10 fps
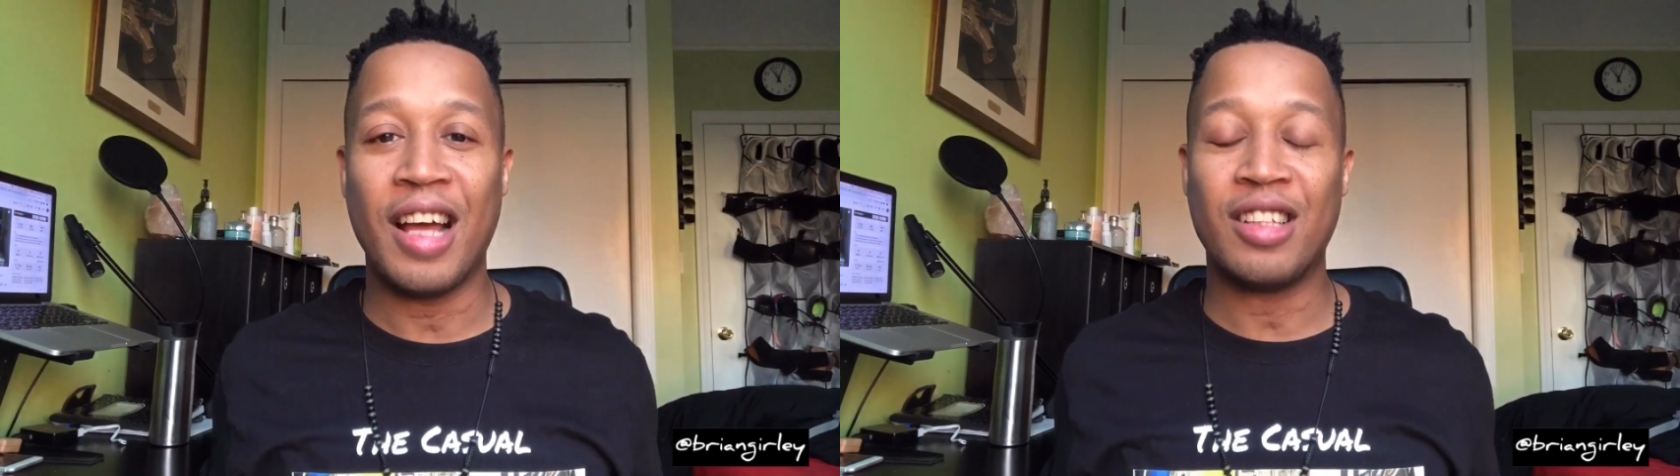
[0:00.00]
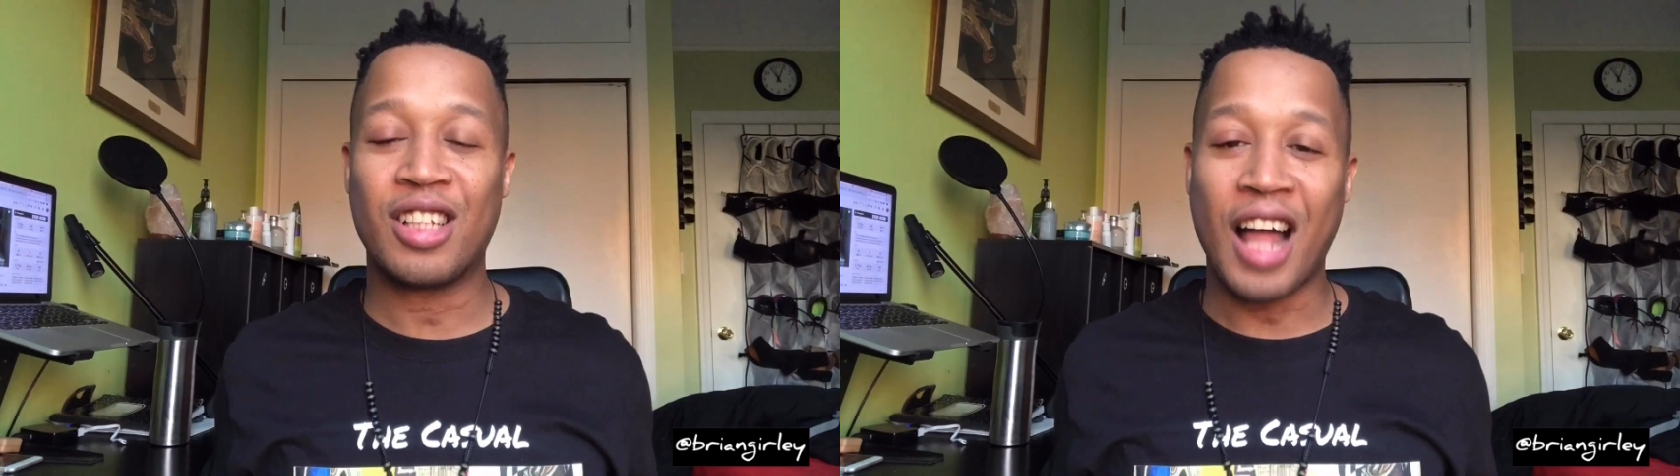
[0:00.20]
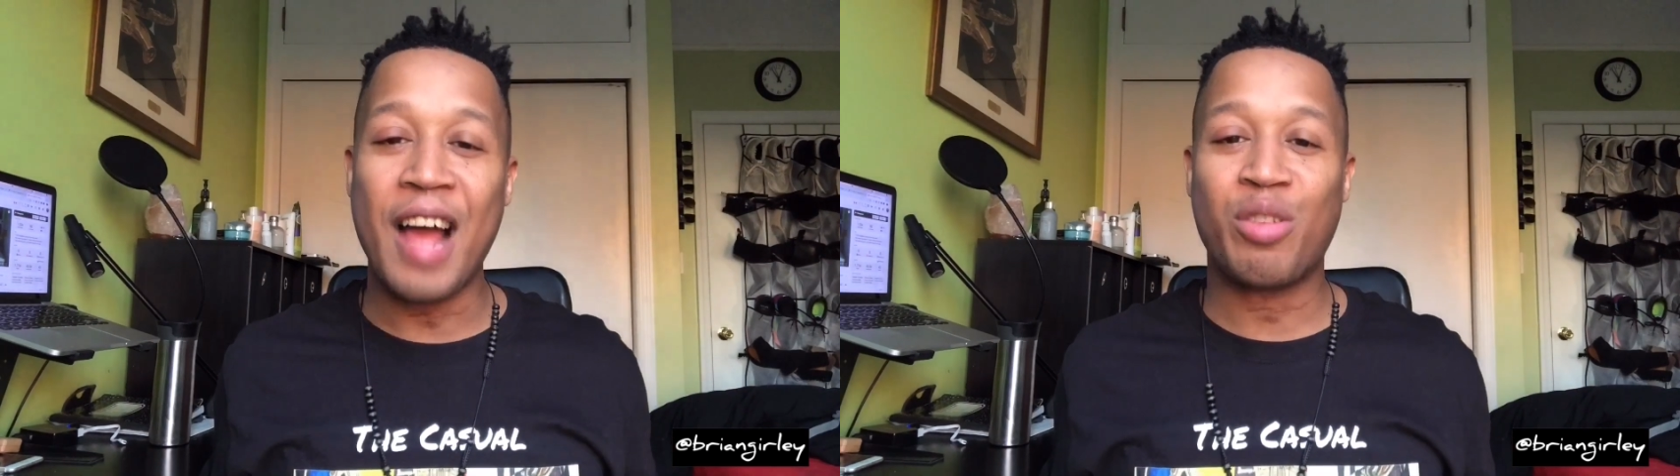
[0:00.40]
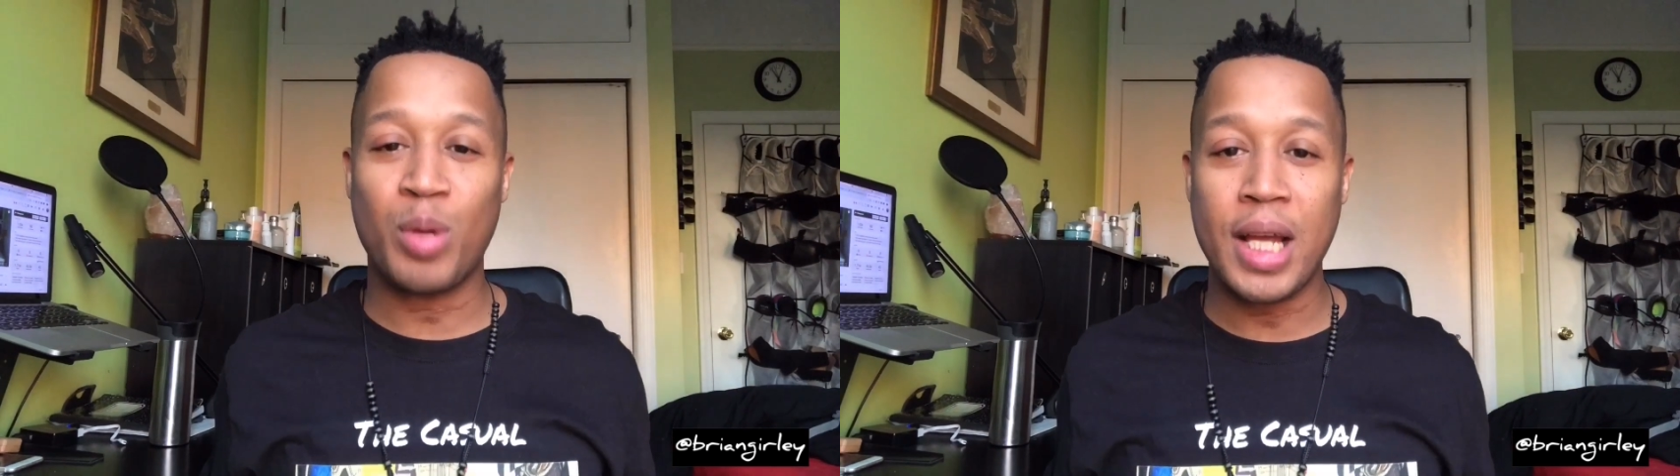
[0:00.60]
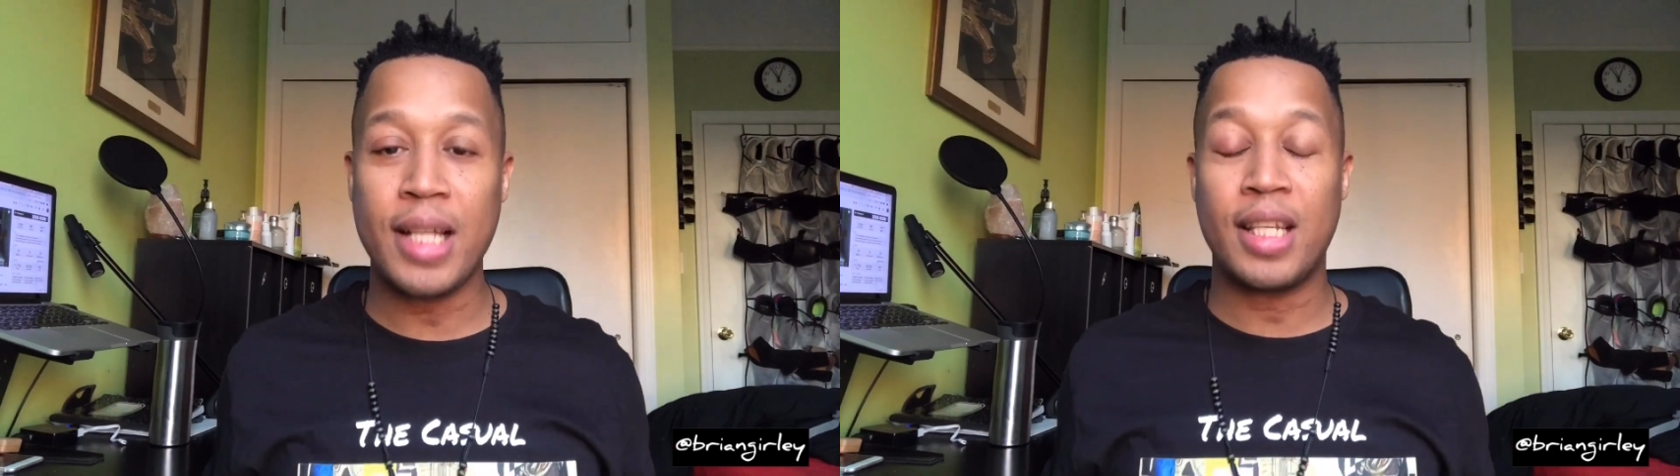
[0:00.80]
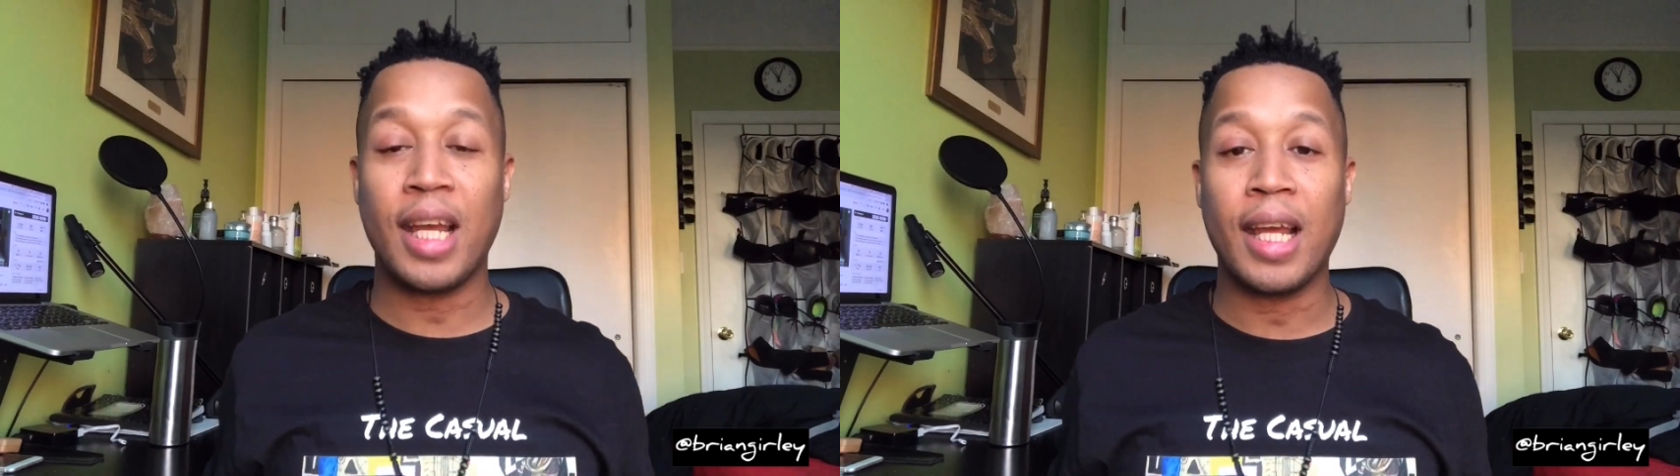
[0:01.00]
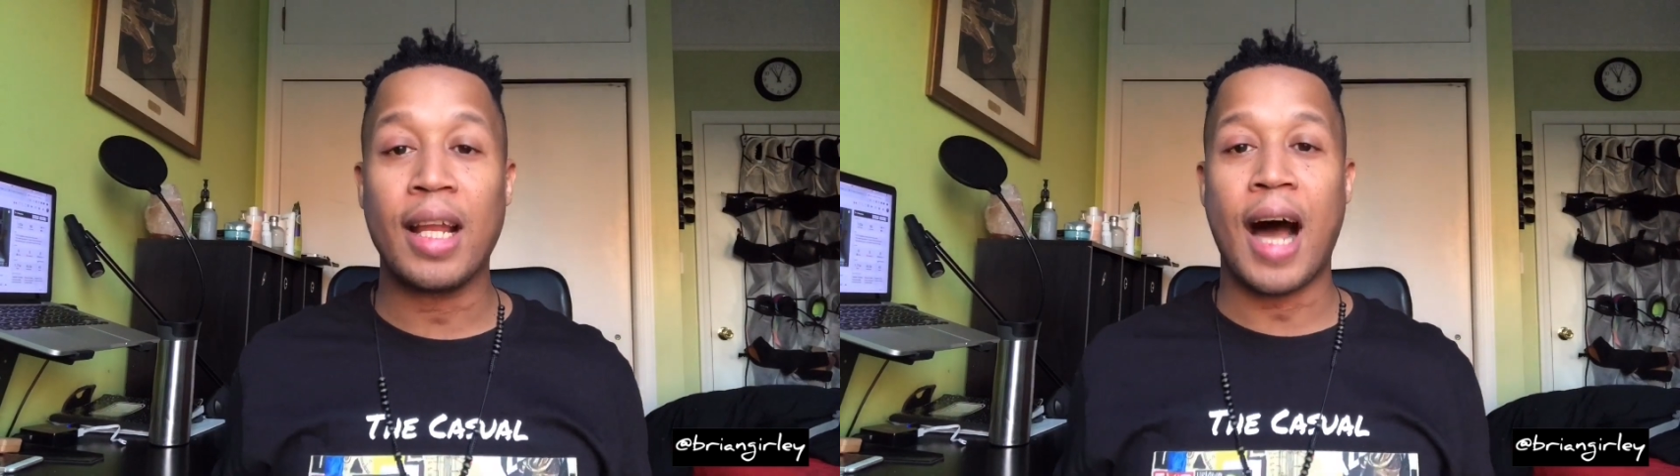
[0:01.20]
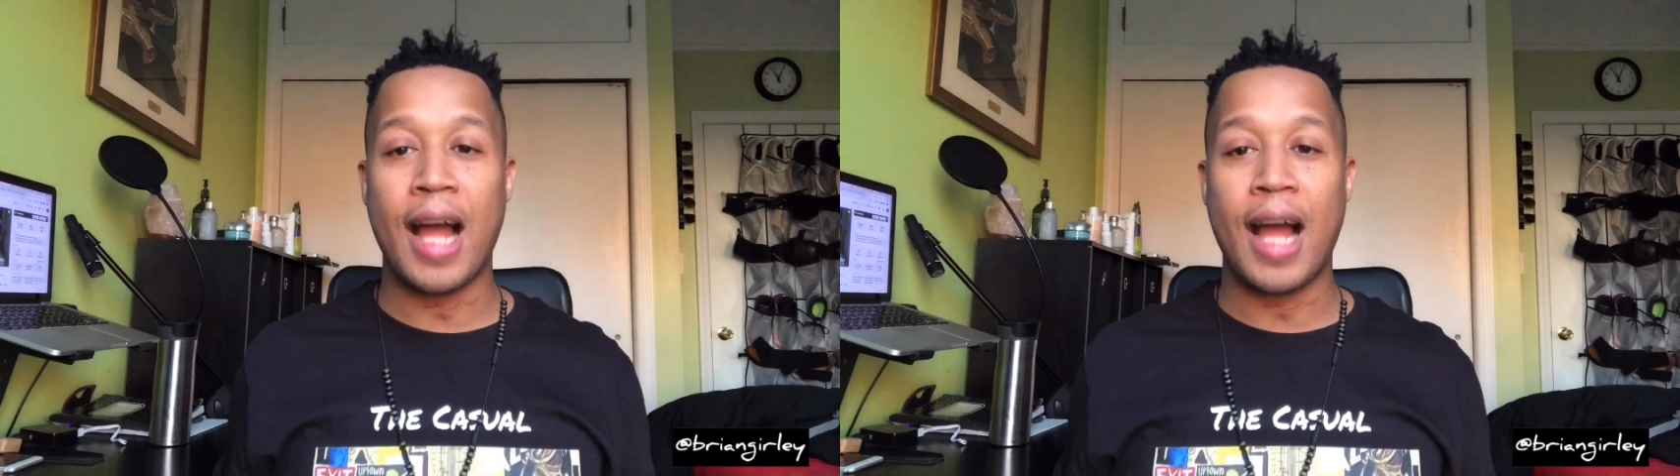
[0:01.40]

in July of 2018,